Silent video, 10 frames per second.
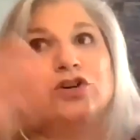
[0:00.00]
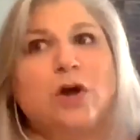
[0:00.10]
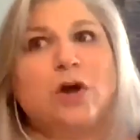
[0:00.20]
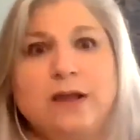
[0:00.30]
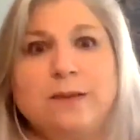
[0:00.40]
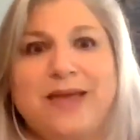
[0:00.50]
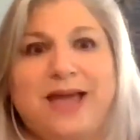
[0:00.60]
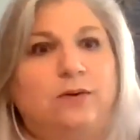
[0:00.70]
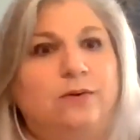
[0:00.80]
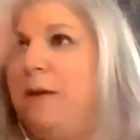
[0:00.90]
Talk
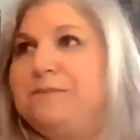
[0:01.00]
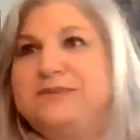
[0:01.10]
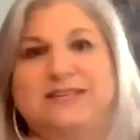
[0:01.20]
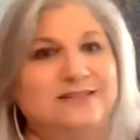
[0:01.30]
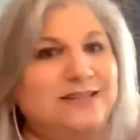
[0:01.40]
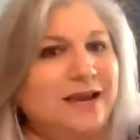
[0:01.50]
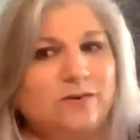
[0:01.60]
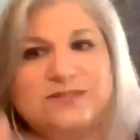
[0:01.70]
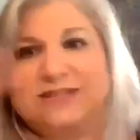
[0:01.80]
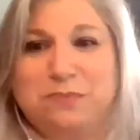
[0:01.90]
about ups and
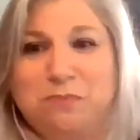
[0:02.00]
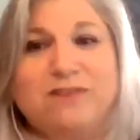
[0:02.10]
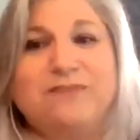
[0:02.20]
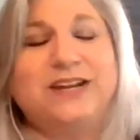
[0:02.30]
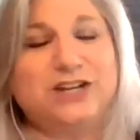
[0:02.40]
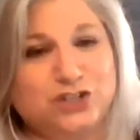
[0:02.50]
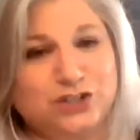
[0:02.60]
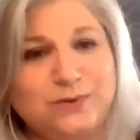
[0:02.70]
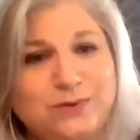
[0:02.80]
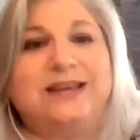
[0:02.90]
downs with Marvin and
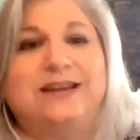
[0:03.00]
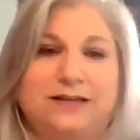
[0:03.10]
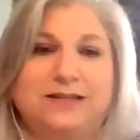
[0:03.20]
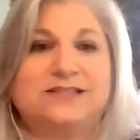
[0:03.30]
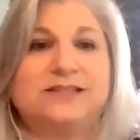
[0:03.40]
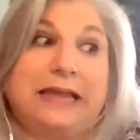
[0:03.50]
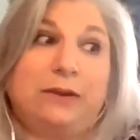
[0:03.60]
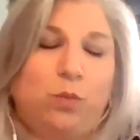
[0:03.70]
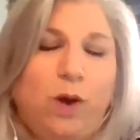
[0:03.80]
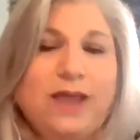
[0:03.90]
Judy and his
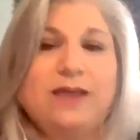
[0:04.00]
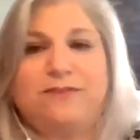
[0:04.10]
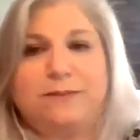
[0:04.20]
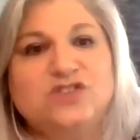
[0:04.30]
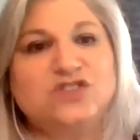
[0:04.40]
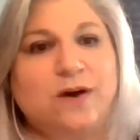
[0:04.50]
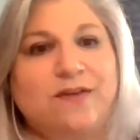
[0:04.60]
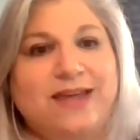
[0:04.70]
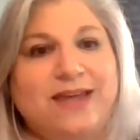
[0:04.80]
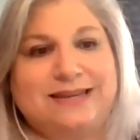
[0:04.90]
late wife. He saw
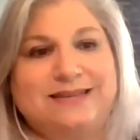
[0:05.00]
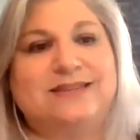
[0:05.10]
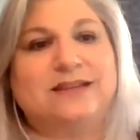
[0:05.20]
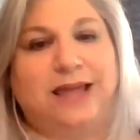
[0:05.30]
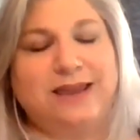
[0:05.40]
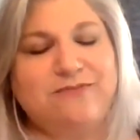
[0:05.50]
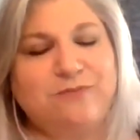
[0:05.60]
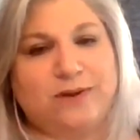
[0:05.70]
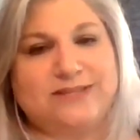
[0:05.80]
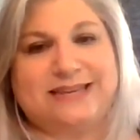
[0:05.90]
that his life
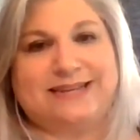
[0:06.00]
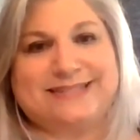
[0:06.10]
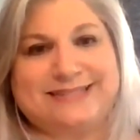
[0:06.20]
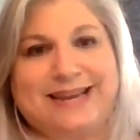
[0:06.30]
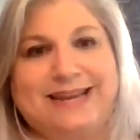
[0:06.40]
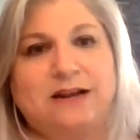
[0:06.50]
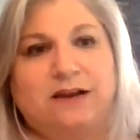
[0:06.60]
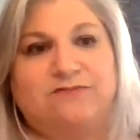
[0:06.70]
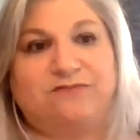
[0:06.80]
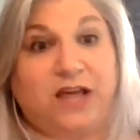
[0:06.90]
was in a state
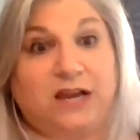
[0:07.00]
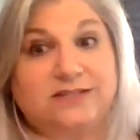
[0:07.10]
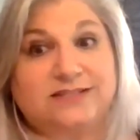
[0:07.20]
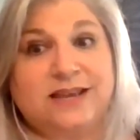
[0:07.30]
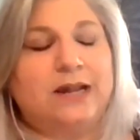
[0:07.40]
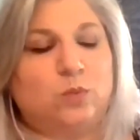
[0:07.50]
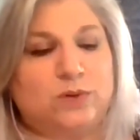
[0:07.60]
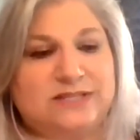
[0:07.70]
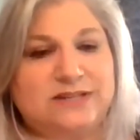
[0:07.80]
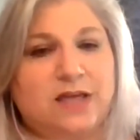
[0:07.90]
of flux, and it
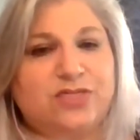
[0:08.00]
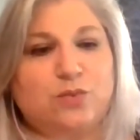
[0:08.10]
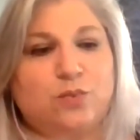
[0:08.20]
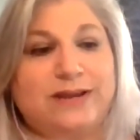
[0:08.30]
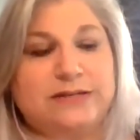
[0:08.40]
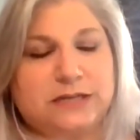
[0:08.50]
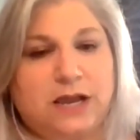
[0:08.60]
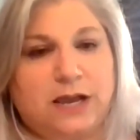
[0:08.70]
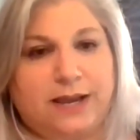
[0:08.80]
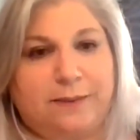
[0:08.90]
was not the right
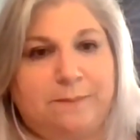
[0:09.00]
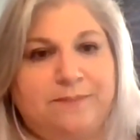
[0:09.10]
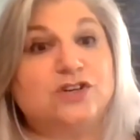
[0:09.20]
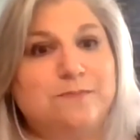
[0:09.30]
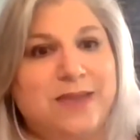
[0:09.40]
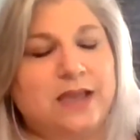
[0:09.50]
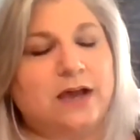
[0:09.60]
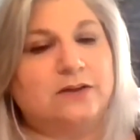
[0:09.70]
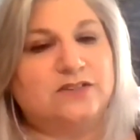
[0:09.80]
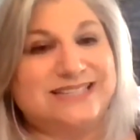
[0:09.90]
time to make
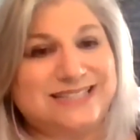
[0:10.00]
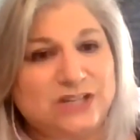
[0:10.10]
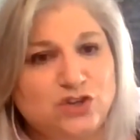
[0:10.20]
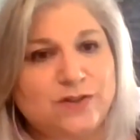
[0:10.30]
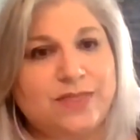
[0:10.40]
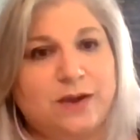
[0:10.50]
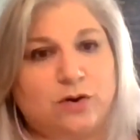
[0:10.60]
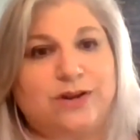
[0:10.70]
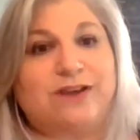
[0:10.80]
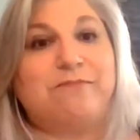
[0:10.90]
a decision that
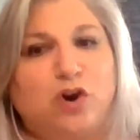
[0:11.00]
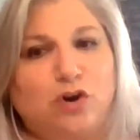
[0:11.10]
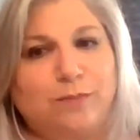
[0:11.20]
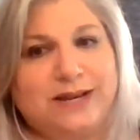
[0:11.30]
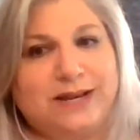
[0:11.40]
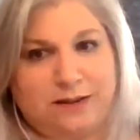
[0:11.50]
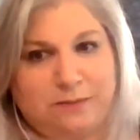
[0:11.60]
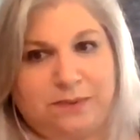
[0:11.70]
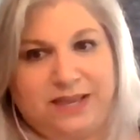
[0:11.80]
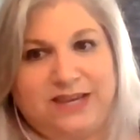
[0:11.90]
could permanent
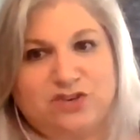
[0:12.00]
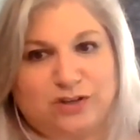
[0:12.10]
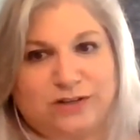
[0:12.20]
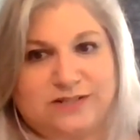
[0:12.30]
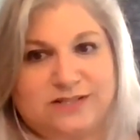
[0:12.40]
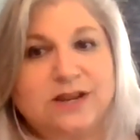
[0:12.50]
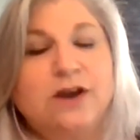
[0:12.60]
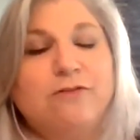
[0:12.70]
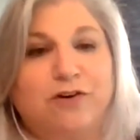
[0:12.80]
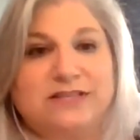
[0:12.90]
implications
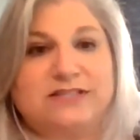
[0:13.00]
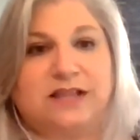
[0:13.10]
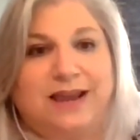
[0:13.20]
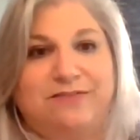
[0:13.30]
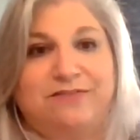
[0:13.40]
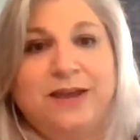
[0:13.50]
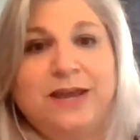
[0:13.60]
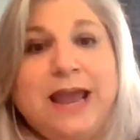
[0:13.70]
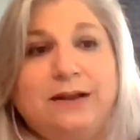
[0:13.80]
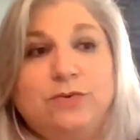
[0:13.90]
for his life.
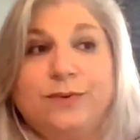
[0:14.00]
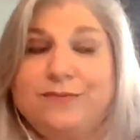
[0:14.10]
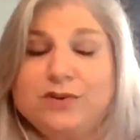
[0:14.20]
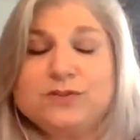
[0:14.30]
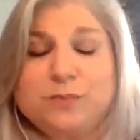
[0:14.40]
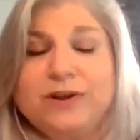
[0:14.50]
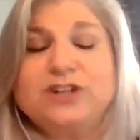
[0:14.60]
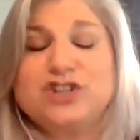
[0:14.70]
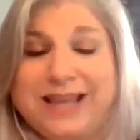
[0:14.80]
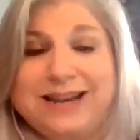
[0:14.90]
And a reverse
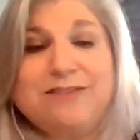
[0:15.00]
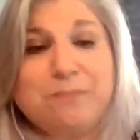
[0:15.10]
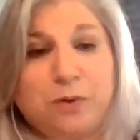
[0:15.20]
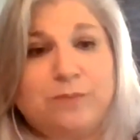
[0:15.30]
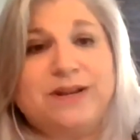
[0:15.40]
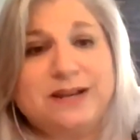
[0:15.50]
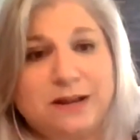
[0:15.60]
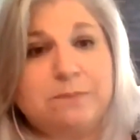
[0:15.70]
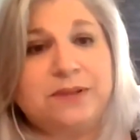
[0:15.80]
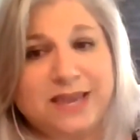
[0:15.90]
mortgage can have permanent
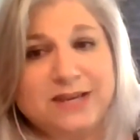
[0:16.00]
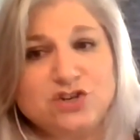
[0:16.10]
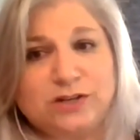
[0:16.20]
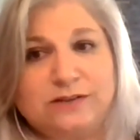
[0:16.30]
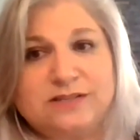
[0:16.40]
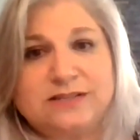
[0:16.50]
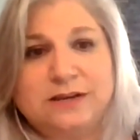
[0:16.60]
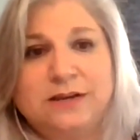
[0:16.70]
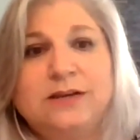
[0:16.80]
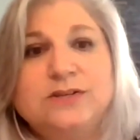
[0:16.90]
implications.
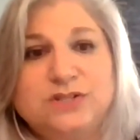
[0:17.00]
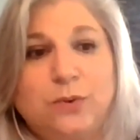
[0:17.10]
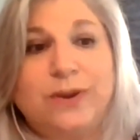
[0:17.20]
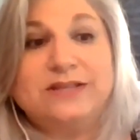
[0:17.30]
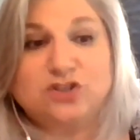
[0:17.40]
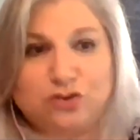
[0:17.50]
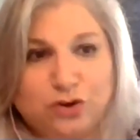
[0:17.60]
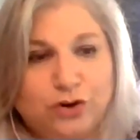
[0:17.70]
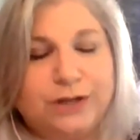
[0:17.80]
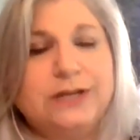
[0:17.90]
So it's
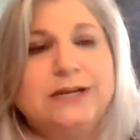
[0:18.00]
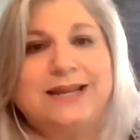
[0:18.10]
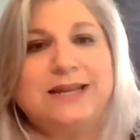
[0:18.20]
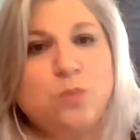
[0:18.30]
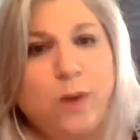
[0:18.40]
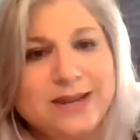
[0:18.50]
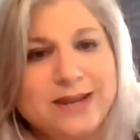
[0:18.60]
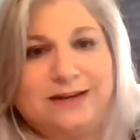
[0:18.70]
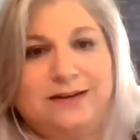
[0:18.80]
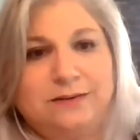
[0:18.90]
good that he
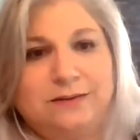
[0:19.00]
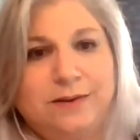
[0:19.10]
waited.